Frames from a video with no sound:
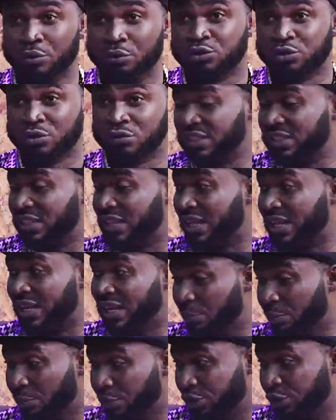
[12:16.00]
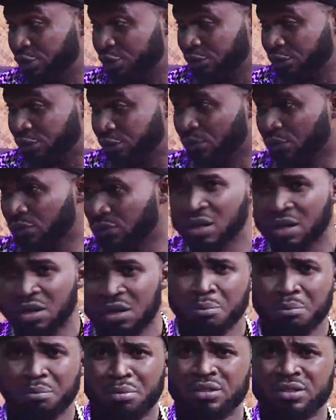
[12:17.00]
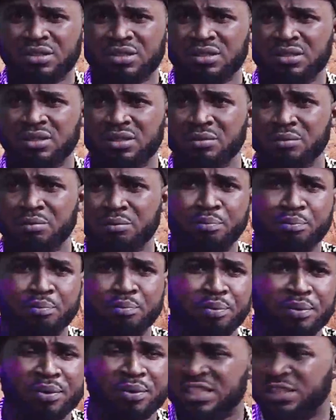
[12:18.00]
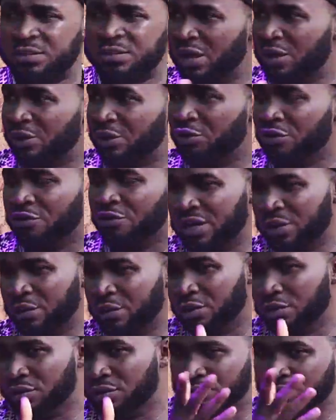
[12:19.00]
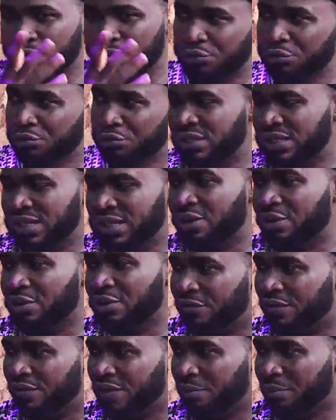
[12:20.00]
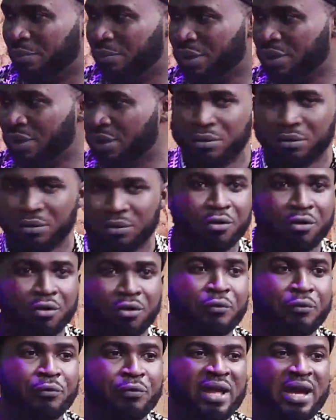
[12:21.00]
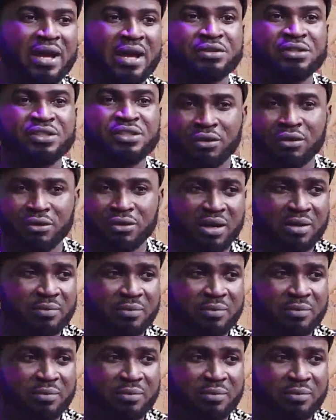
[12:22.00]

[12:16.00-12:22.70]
sophisticated ammunitions. But policemen all over the world does not use the kind of gun we are using on.